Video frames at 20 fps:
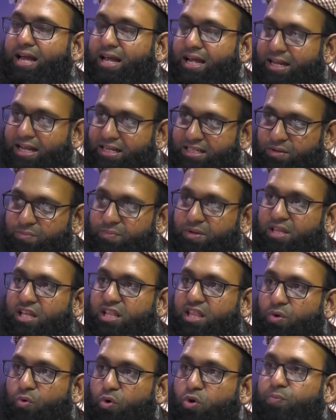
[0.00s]
It doesn't mean
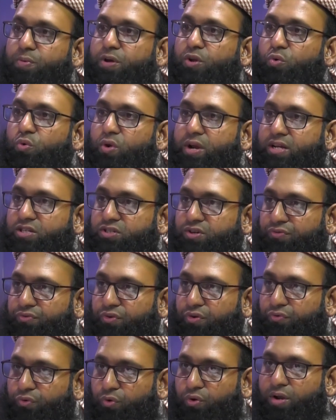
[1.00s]
that there won't be rulings of,
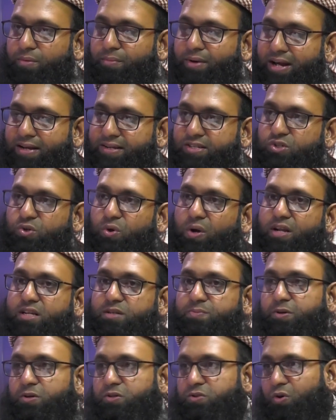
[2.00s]
of ulama and
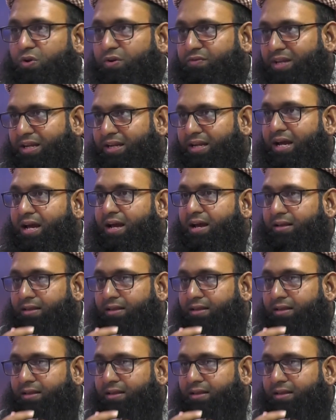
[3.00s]
scholars because all of that,